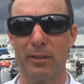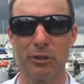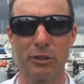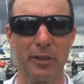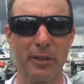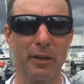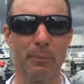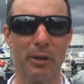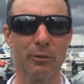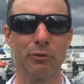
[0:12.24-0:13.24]
just thinking
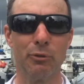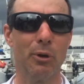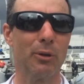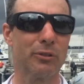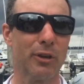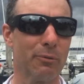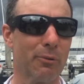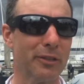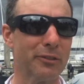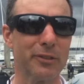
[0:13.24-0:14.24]
about two boats out
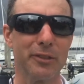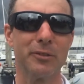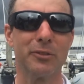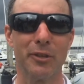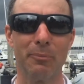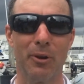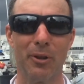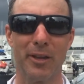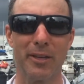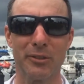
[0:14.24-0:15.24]
racing didn't seem all
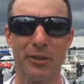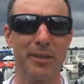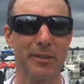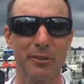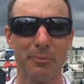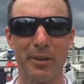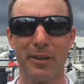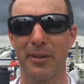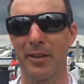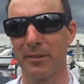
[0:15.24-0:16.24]
that exciting to me.
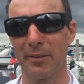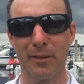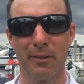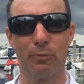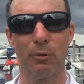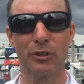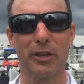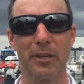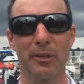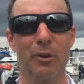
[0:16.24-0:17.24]
And then of course
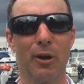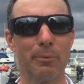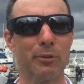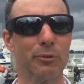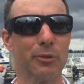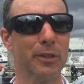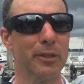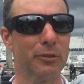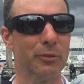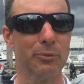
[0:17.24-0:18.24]
getting the
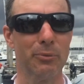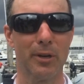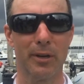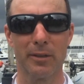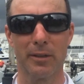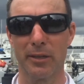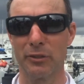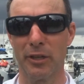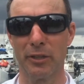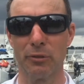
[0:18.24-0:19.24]
opportunity to get a
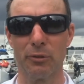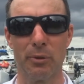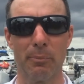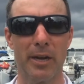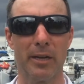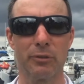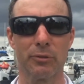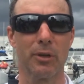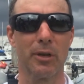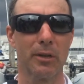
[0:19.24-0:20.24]
chance to do the match
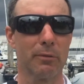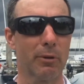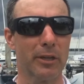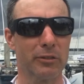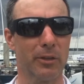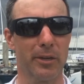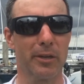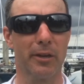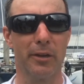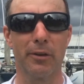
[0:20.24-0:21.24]
race
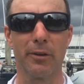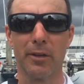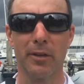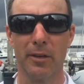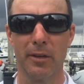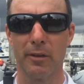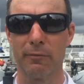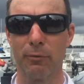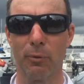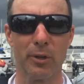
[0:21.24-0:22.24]
clinic here in
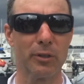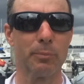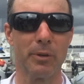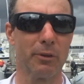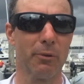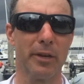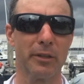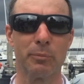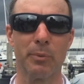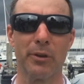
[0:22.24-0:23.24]
Florida has been a great
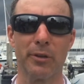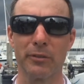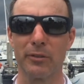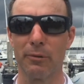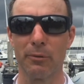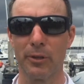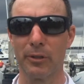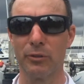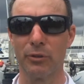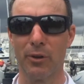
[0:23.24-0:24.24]
experience. I really
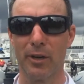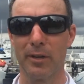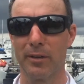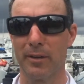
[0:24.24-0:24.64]
enjoy it,